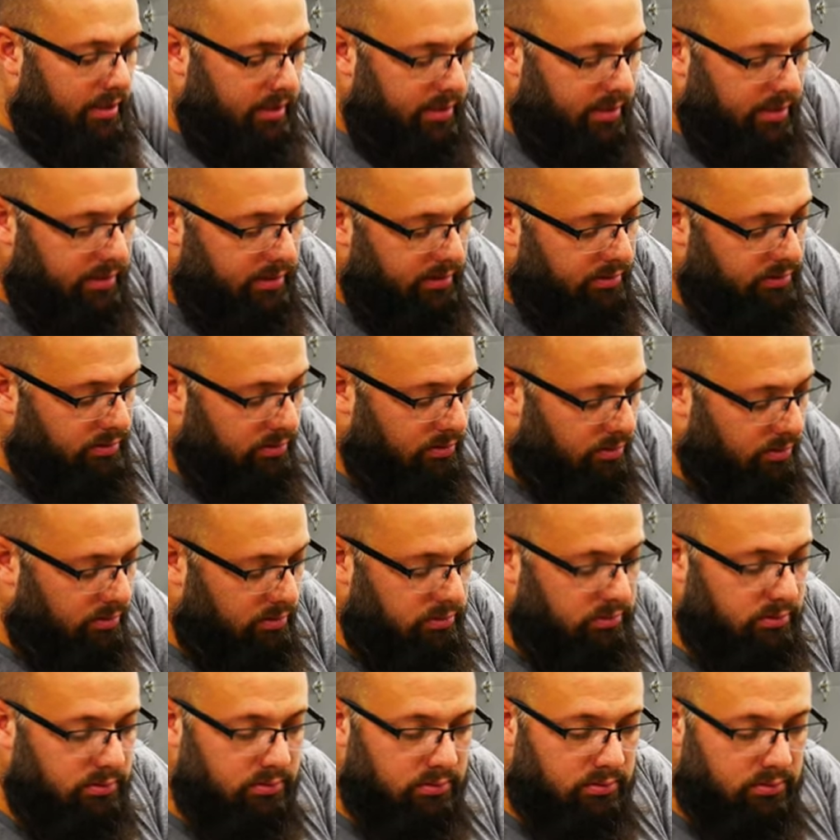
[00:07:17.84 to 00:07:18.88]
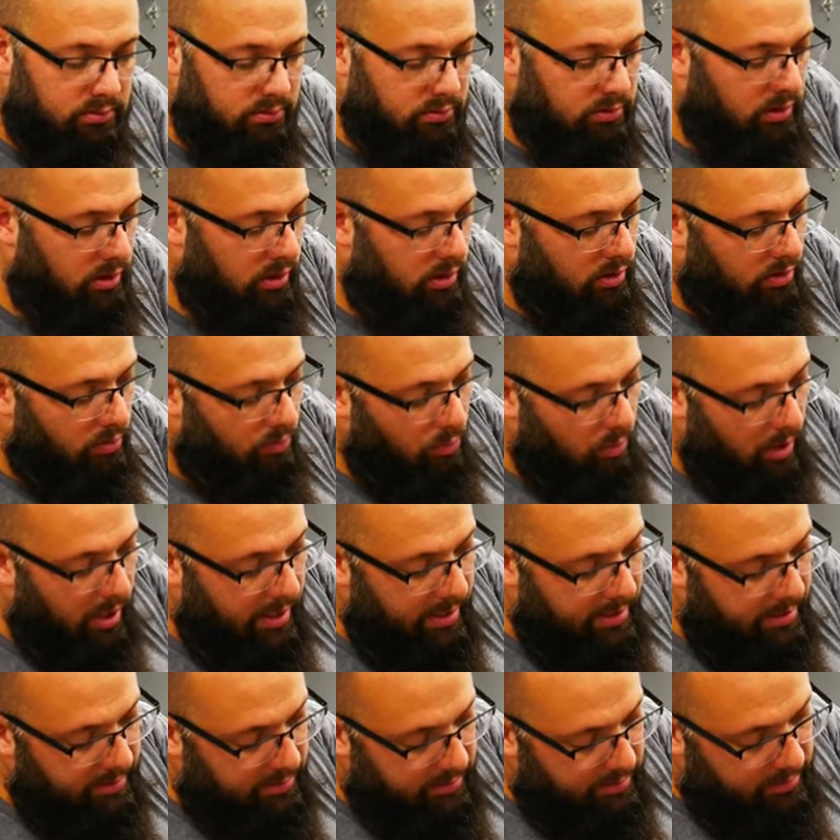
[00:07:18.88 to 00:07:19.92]
and it's all
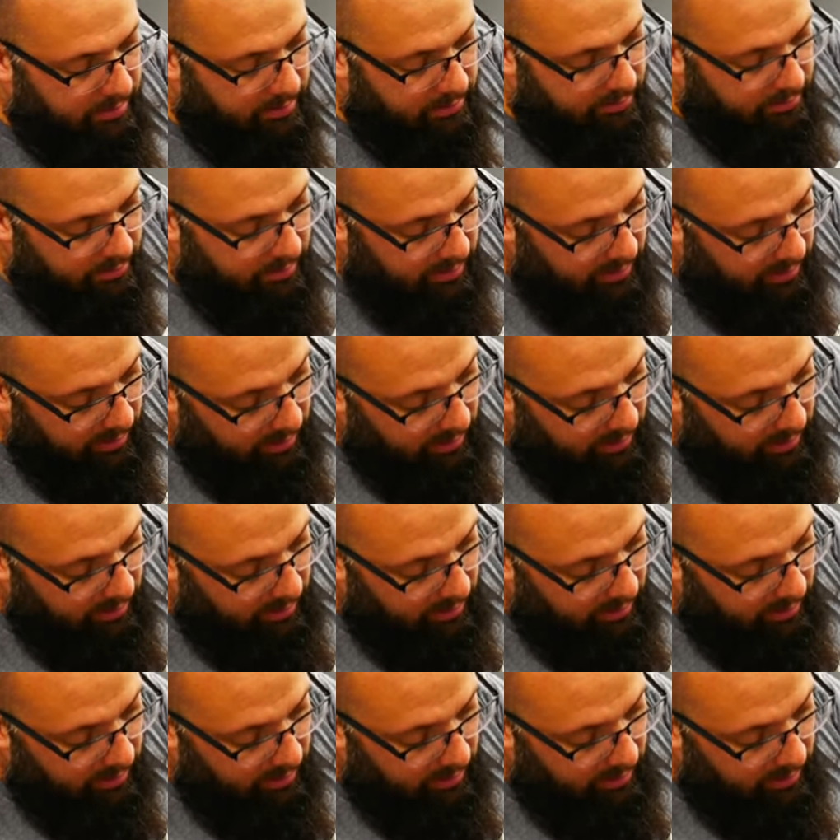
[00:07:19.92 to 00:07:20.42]
wired to the